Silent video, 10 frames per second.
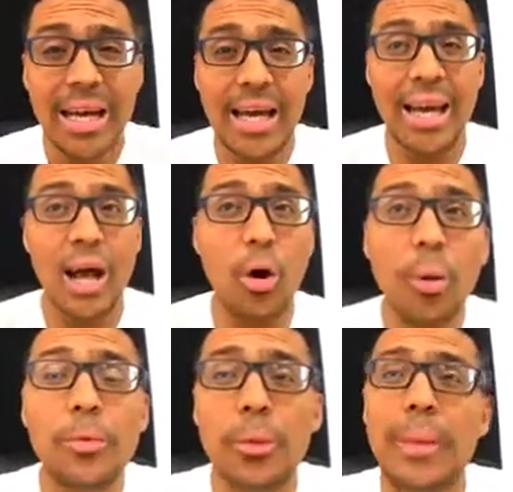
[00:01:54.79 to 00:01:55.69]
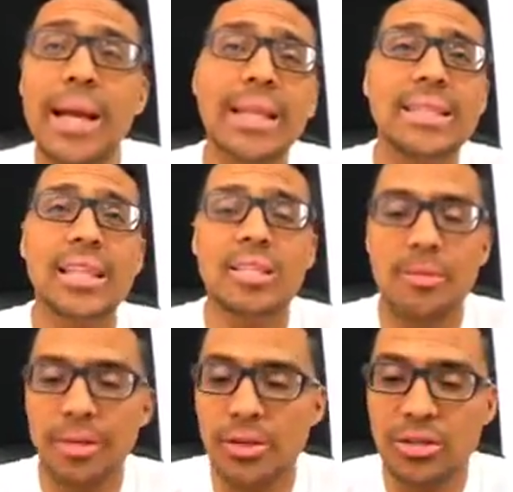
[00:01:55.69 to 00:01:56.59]
And I hope you're paying
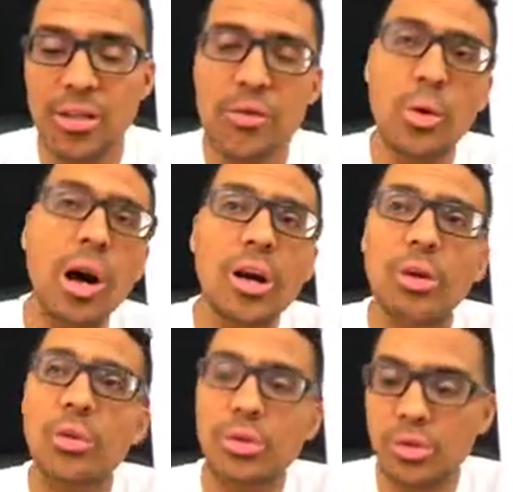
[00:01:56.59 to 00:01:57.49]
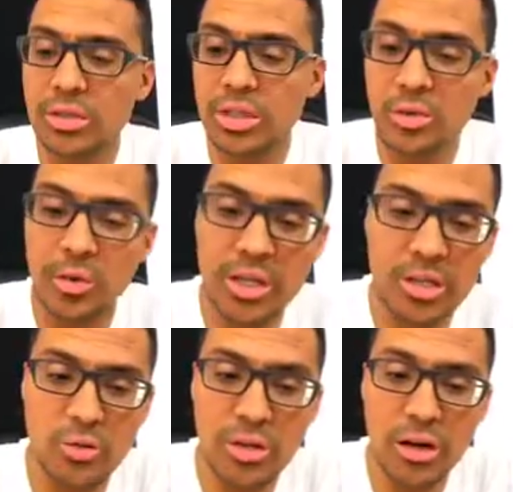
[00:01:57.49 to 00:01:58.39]
attention because if you are going through a
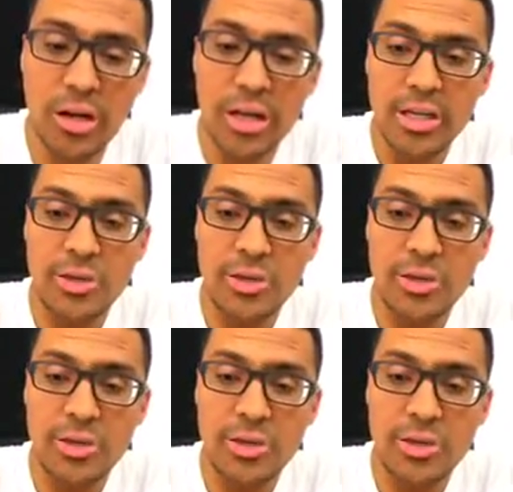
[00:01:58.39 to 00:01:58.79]
situation where,